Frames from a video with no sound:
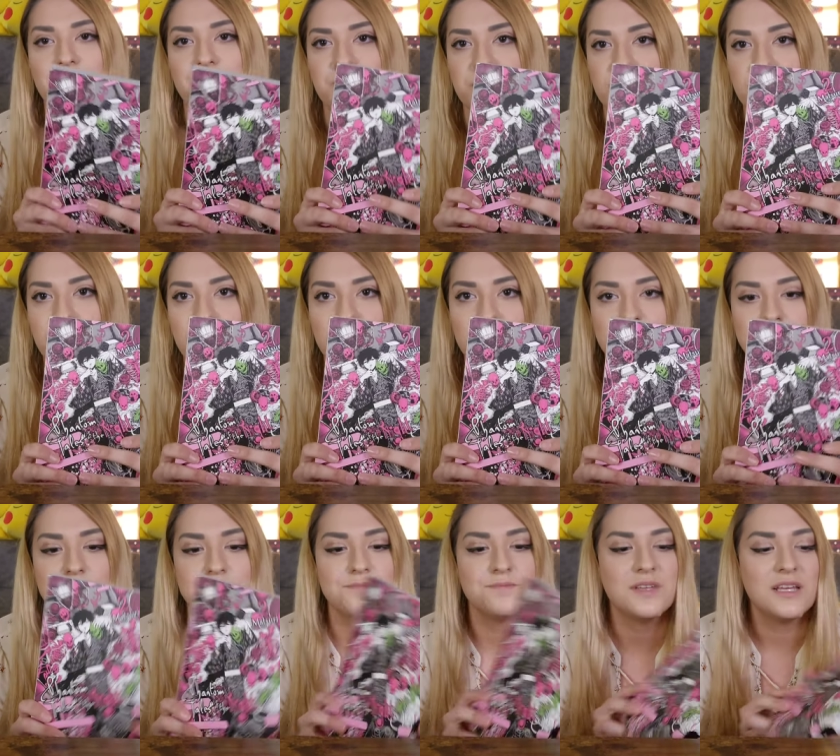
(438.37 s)

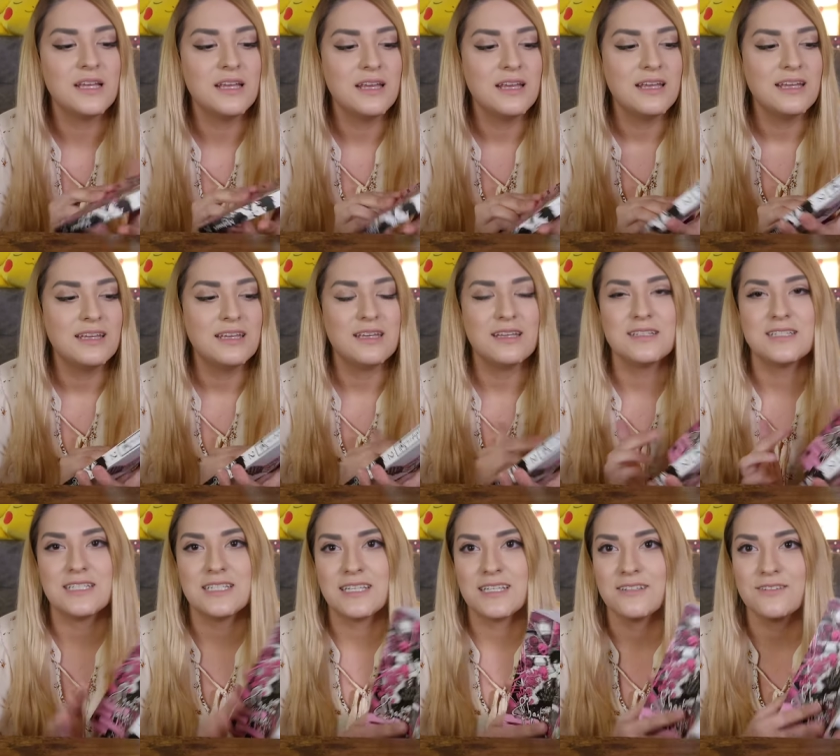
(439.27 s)
I did
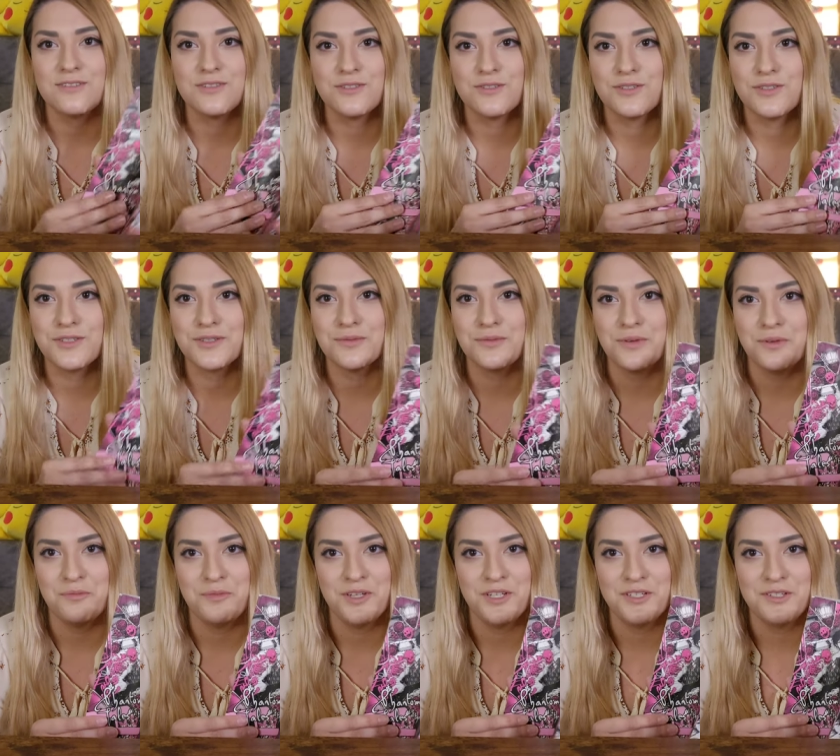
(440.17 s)
get a little
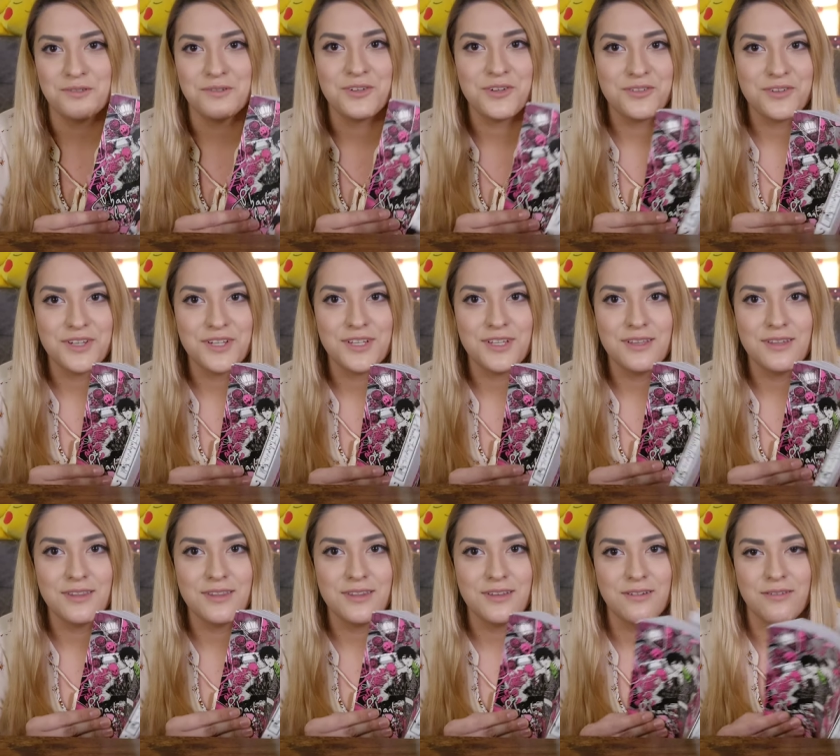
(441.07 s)
squeamish while reading
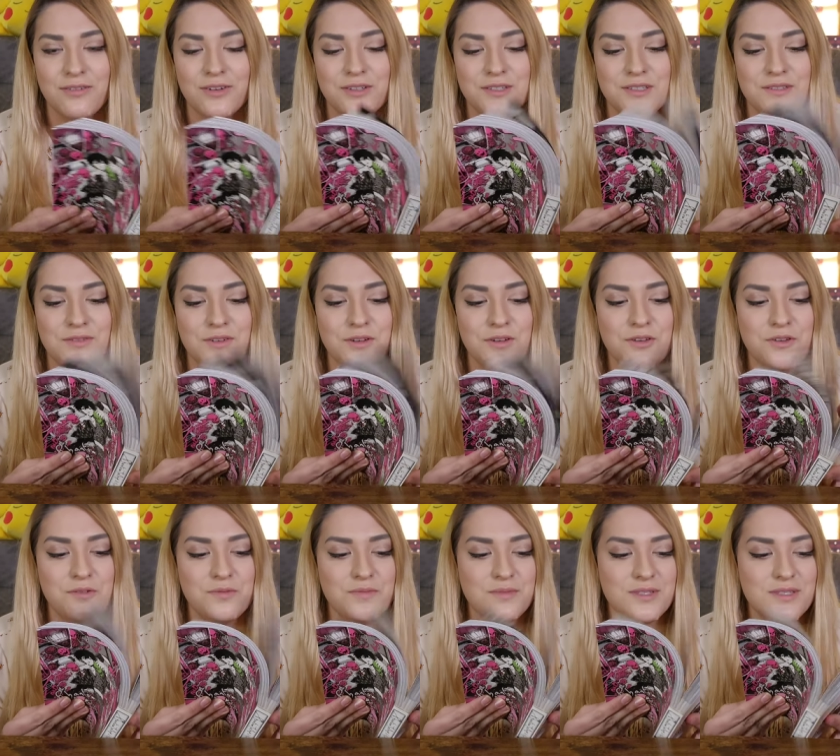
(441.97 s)
the first
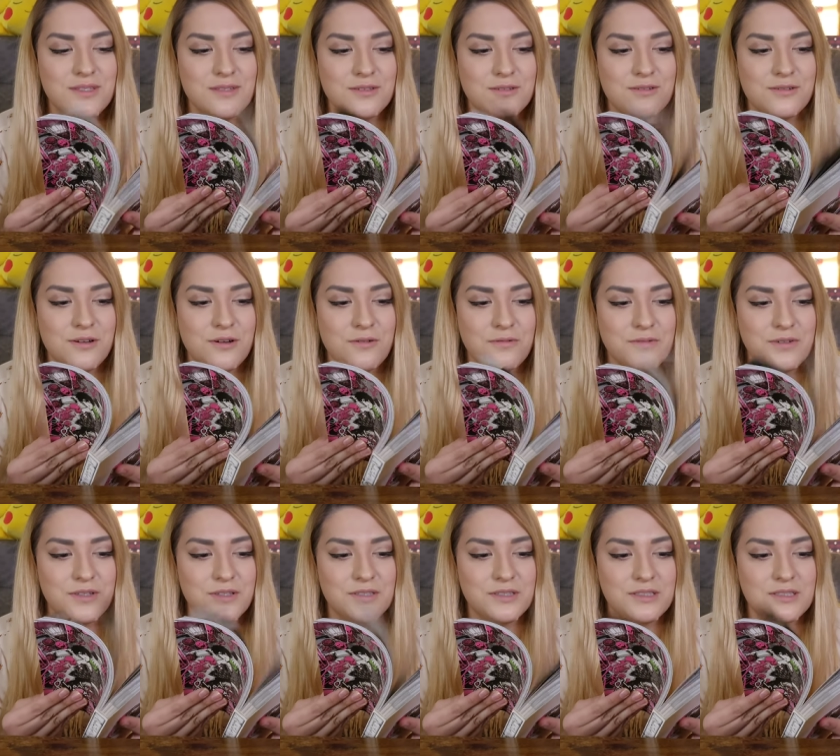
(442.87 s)
volume, so
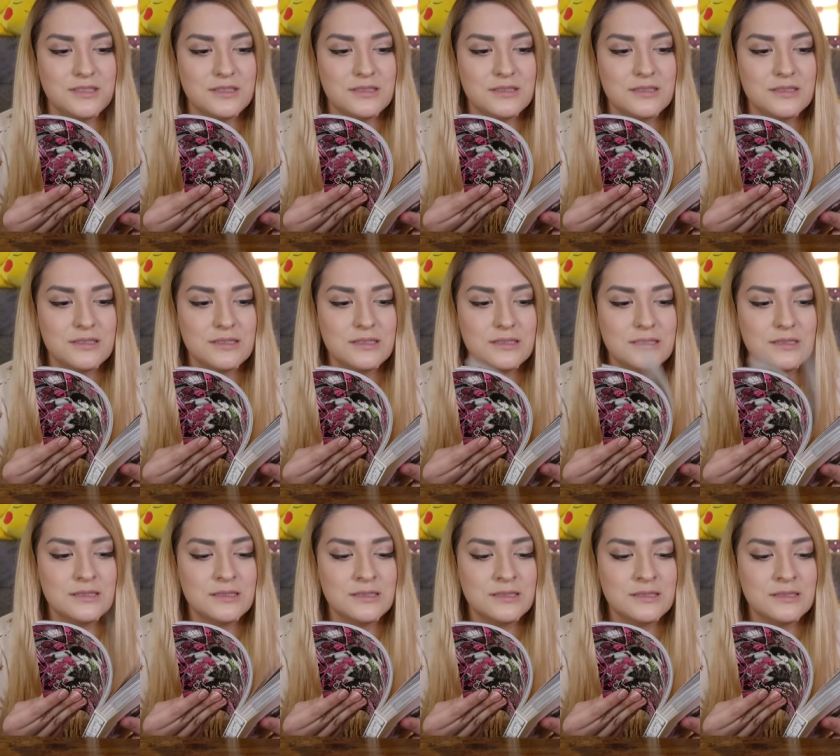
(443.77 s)
hopefully
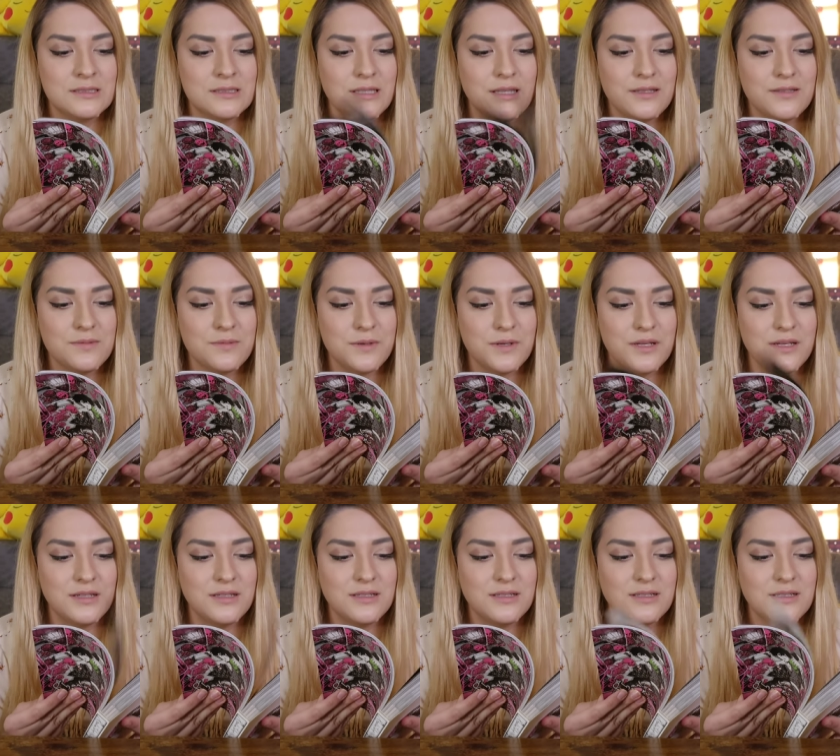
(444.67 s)
this one,
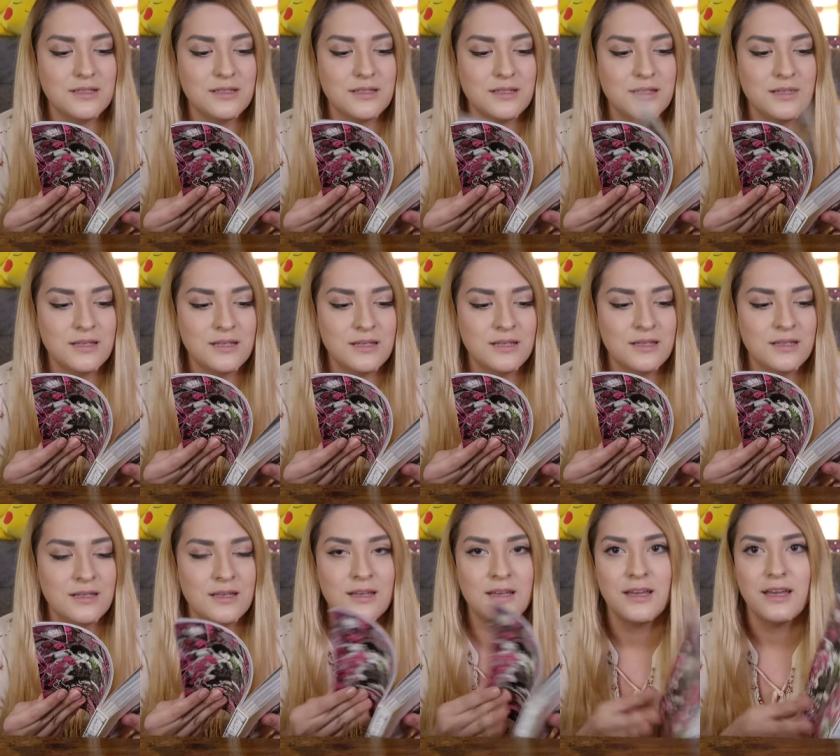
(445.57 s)

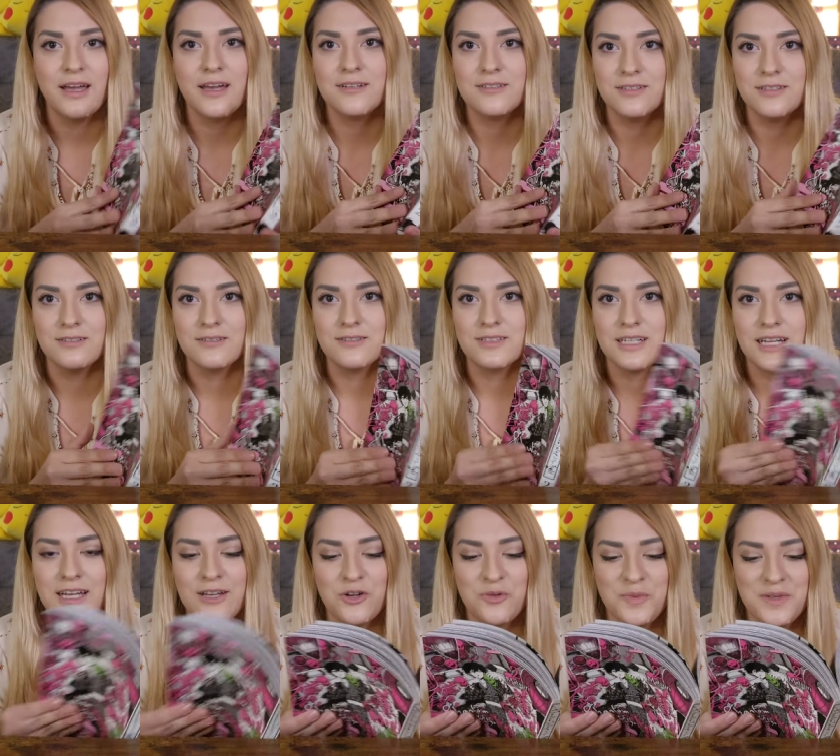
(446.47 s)
I don't know, I
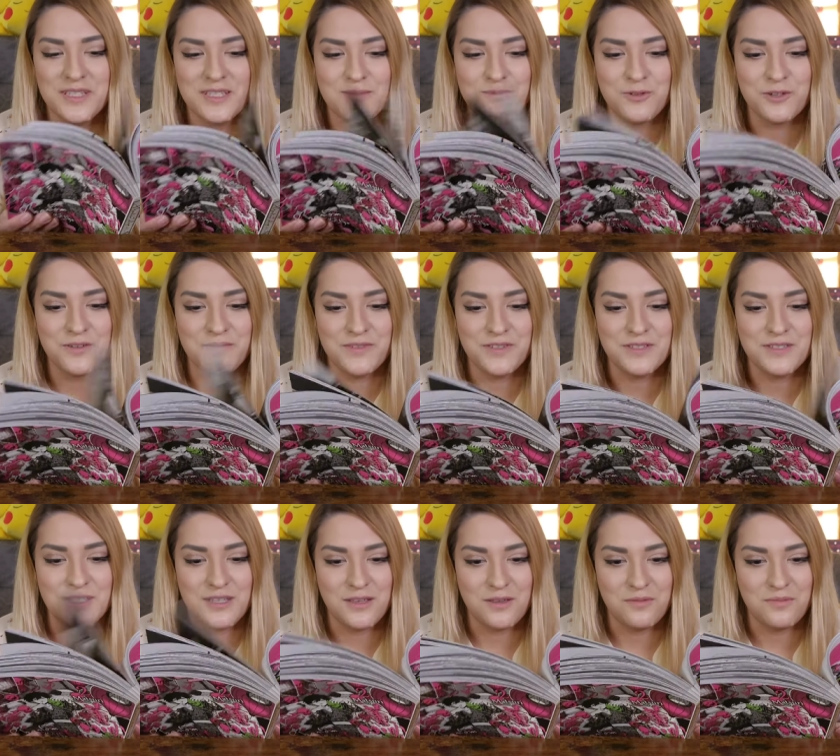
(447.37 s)
hope it's more of the
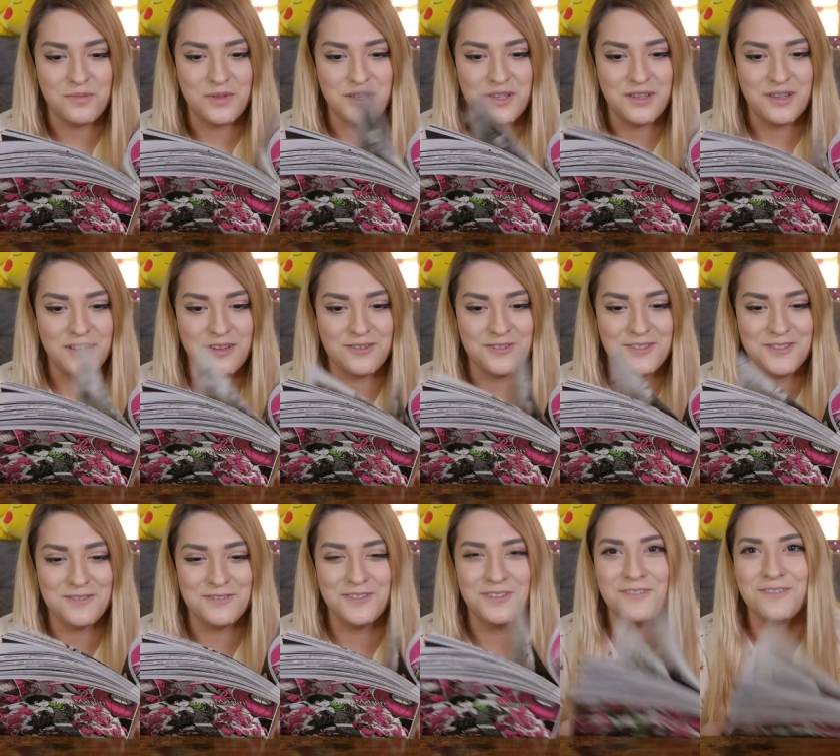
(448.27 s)
same, but I also
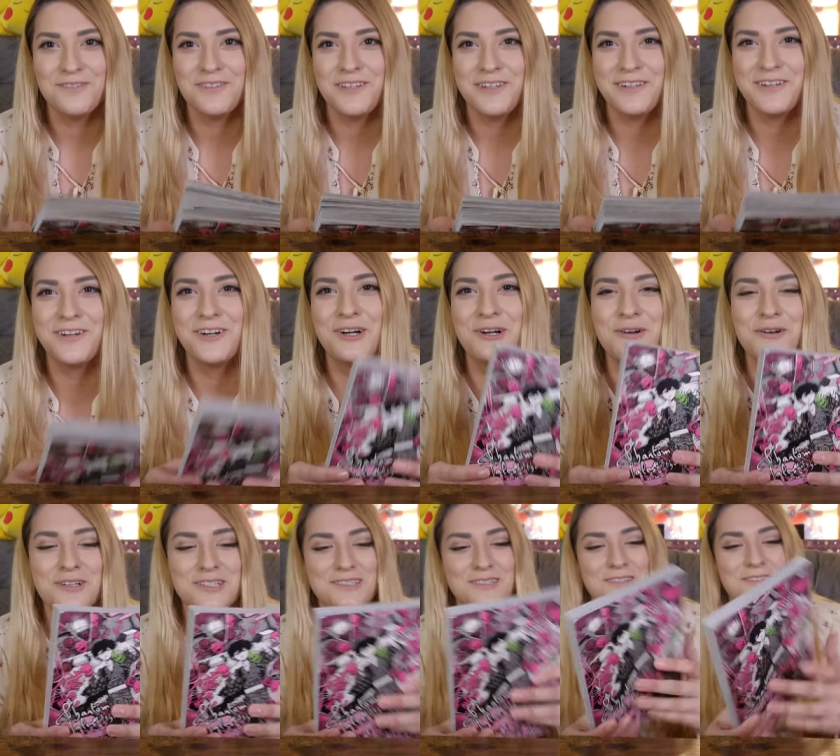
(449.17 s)
don't, you know,
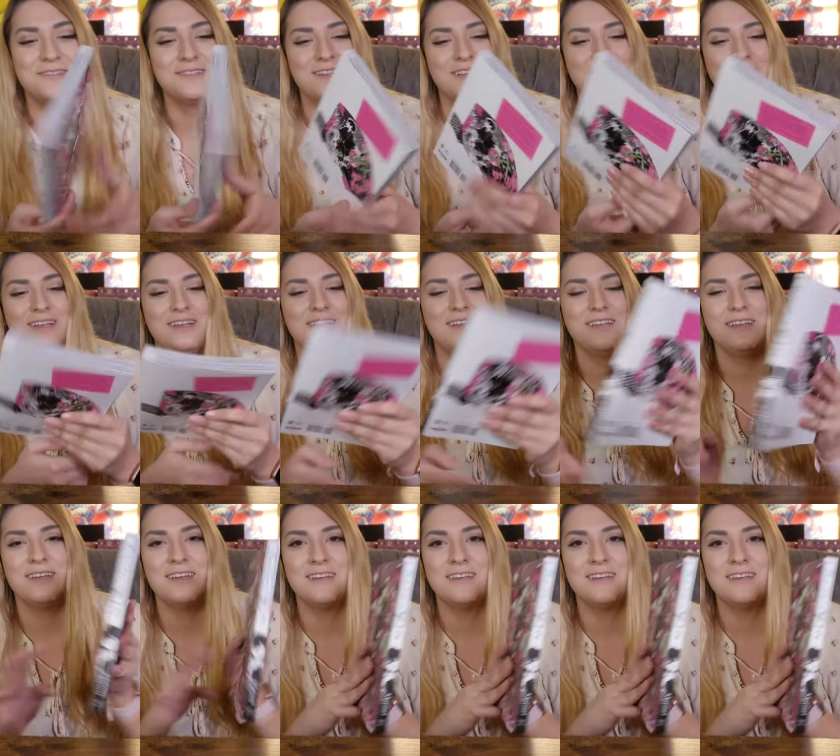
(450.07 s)
so yeah.